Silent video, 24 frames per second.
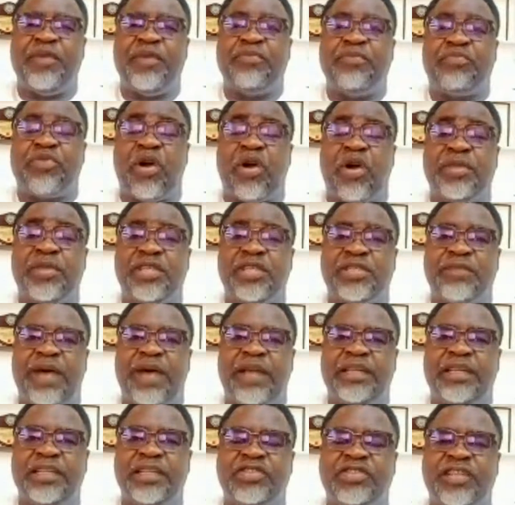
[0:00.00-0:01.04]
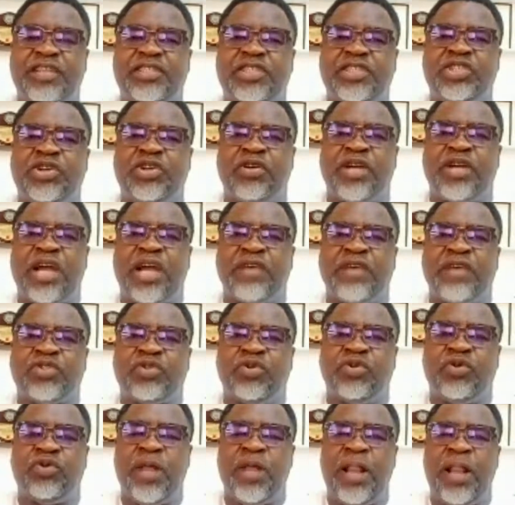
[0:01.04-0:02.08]
that had been promised by the Transition
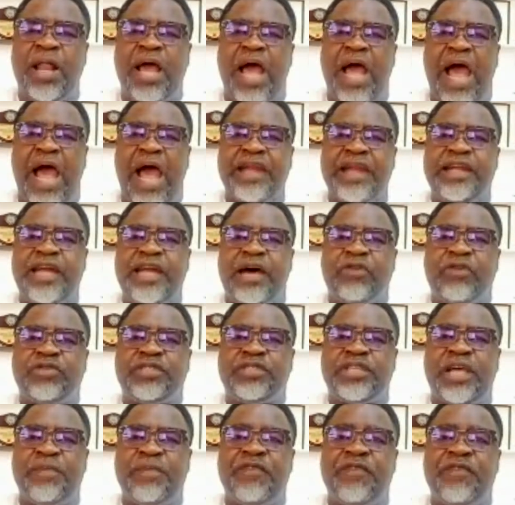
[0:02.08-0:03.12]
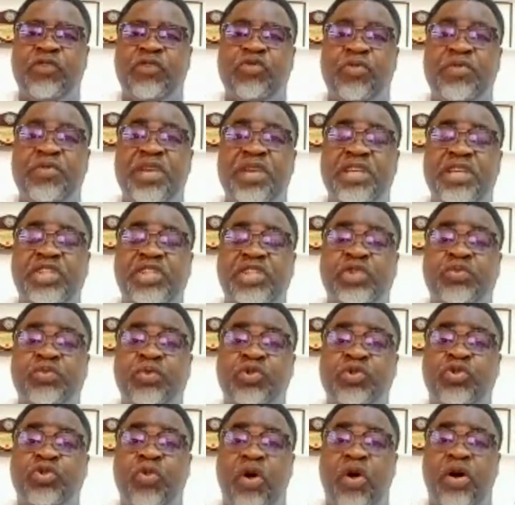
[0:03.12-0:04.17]
Council, I doubt if it would be a
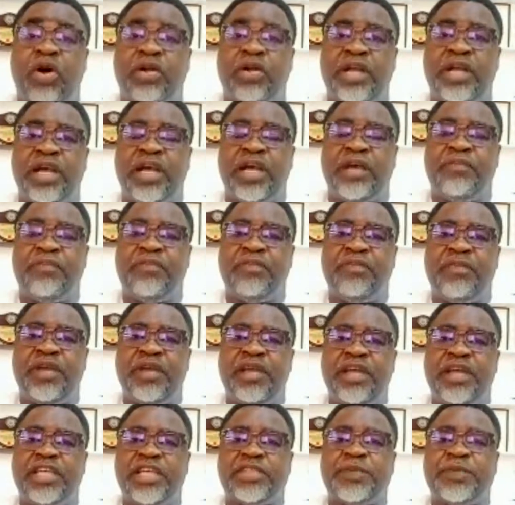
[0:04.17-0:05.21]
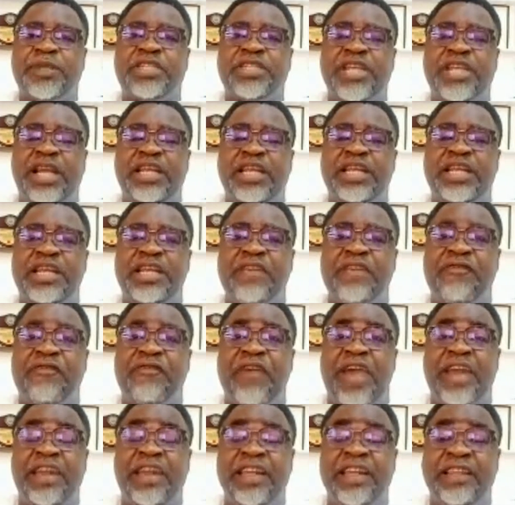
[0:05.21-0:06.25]
smooth one, especially if
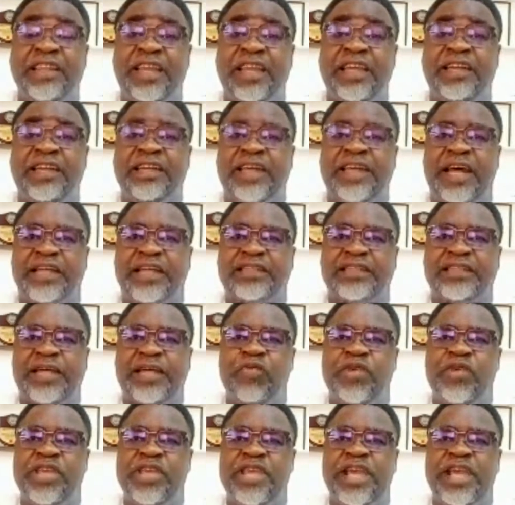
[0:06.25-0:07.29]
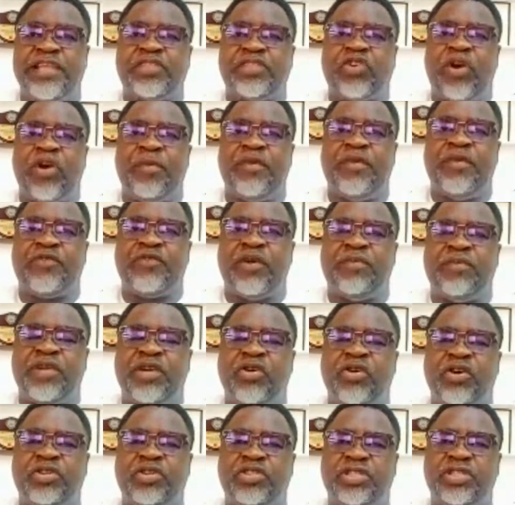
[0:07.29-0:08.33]
anything that we hear is coming
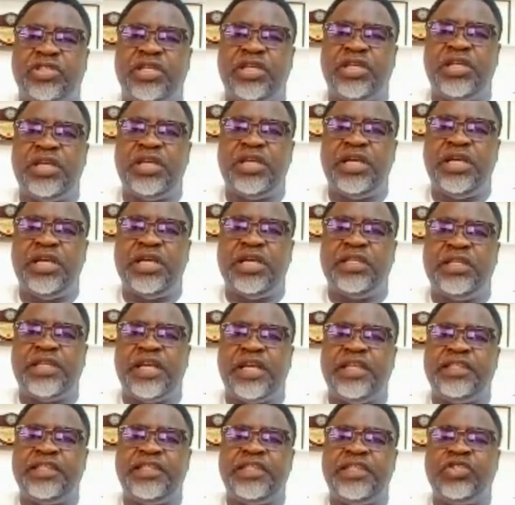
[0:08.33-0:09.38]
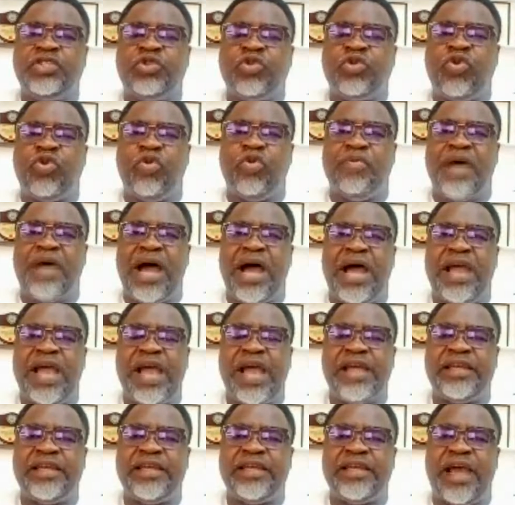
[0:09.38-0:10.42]
from the country is anything to go
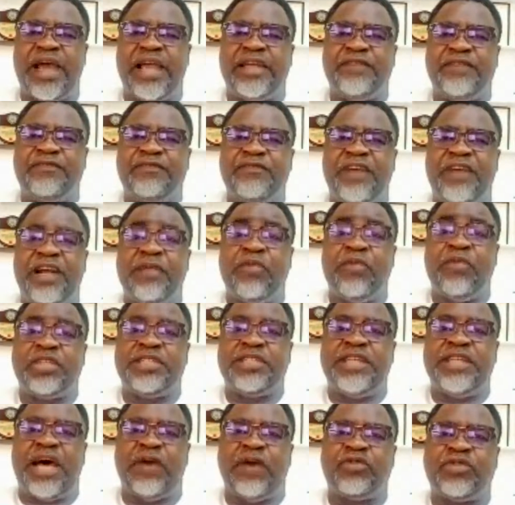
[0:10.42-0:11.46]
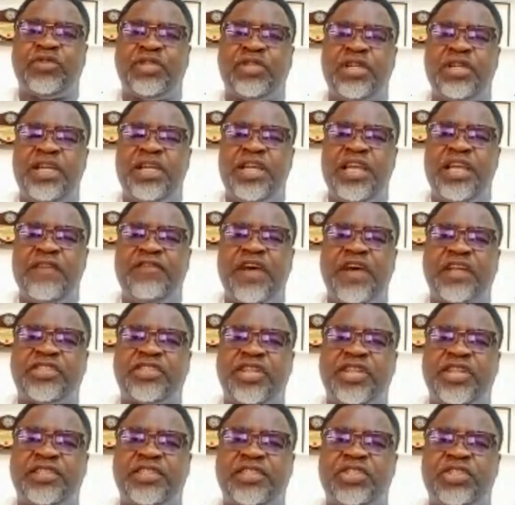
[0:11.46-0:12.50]
by. I very much doubt if
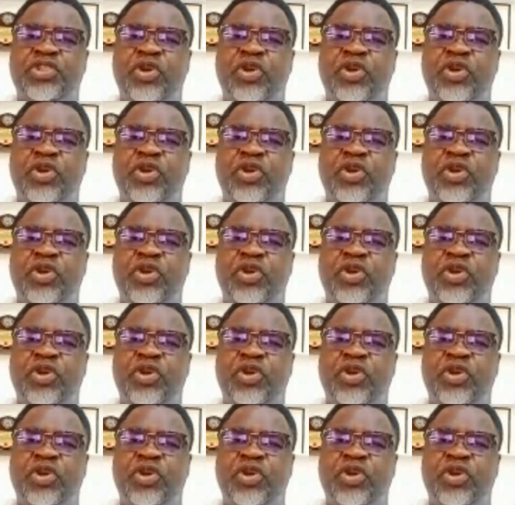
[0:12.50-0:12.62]
that